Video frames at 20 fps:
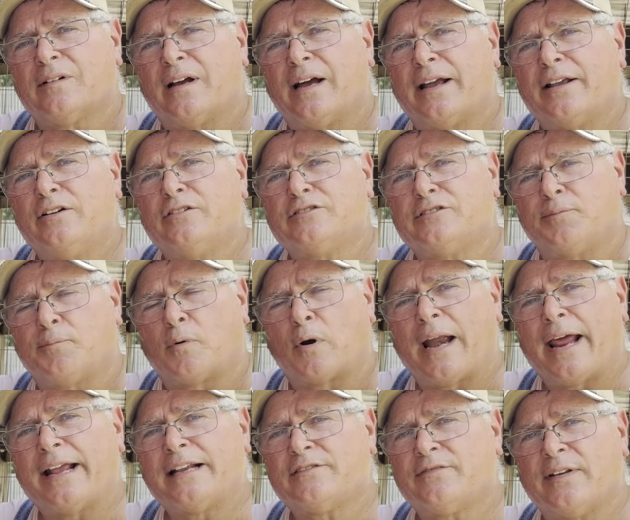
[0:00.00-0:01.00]
I use the
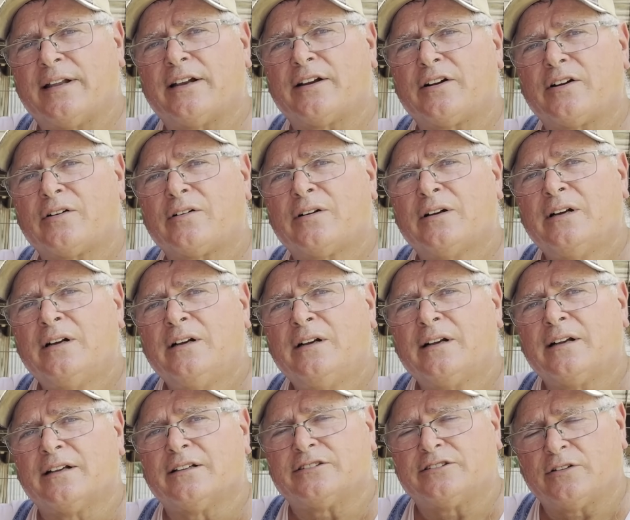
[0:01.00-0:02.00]
Bragg's vinegar
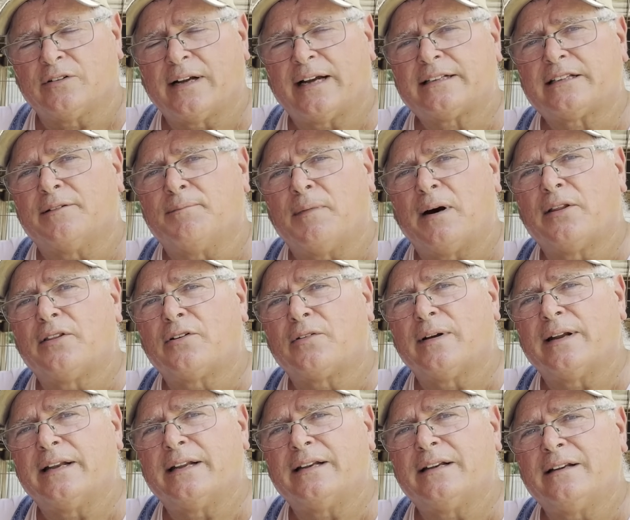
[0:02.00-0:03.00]
because it's still got the
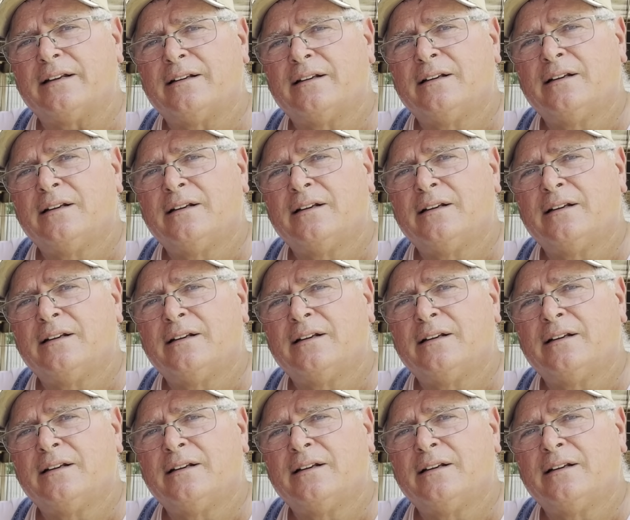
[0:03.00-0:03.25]
mother in it.